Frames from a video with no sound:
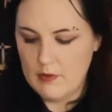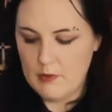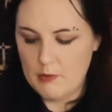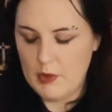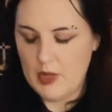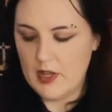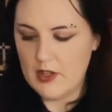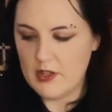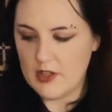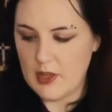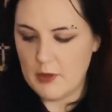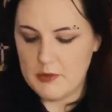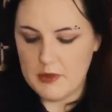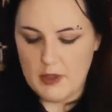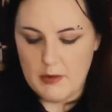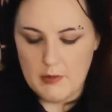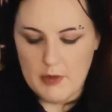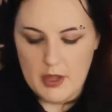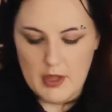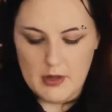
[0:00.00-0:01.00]
Page of Cups
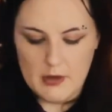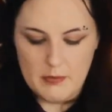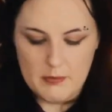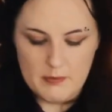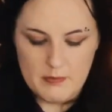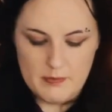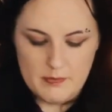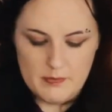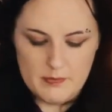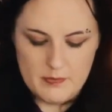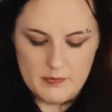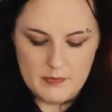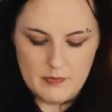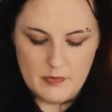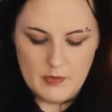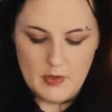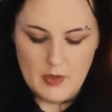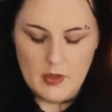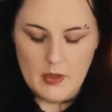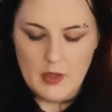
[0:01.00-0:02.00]
on bottom.
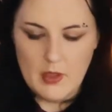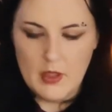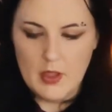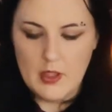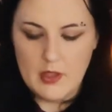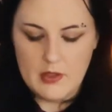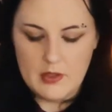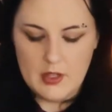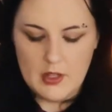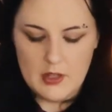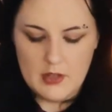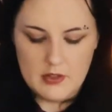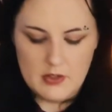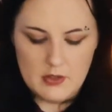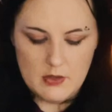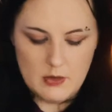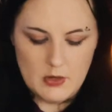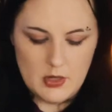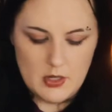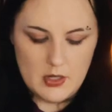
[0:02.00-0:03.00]
Ten of
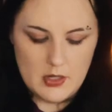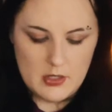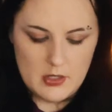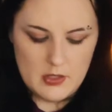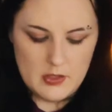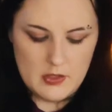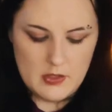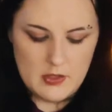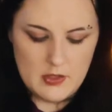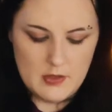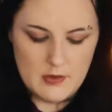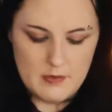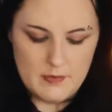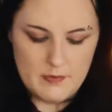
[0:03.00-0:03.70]
Swords.